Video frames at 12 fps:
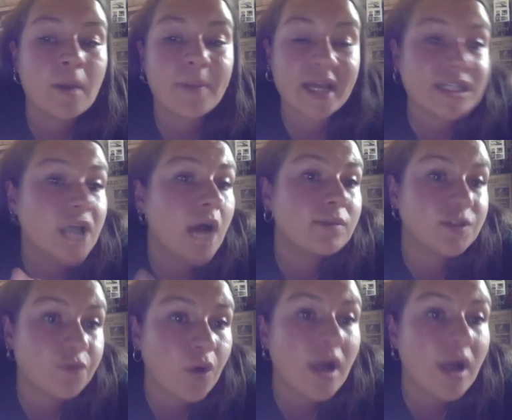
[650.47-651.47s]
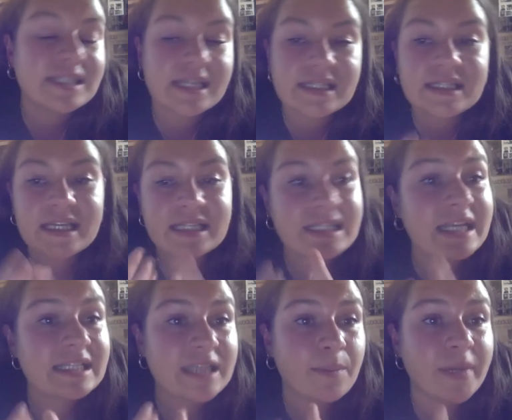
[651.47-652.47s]
But in times of crisis, these
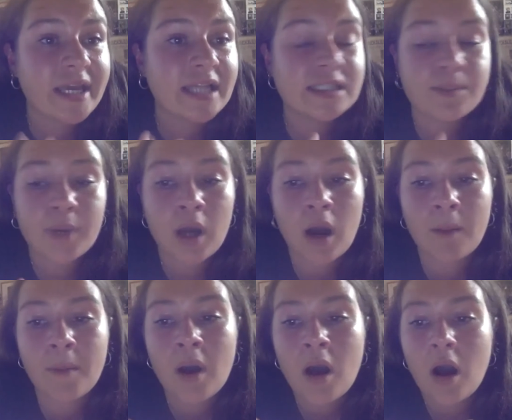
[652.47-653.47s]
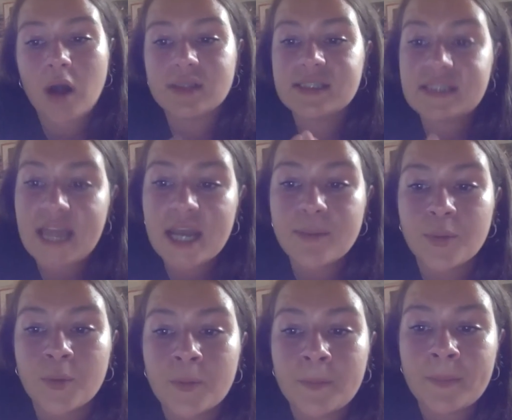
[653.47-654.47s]
things can begin to become
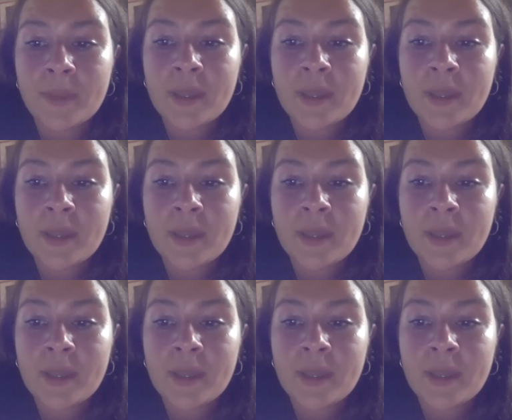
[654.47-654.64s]
unstable.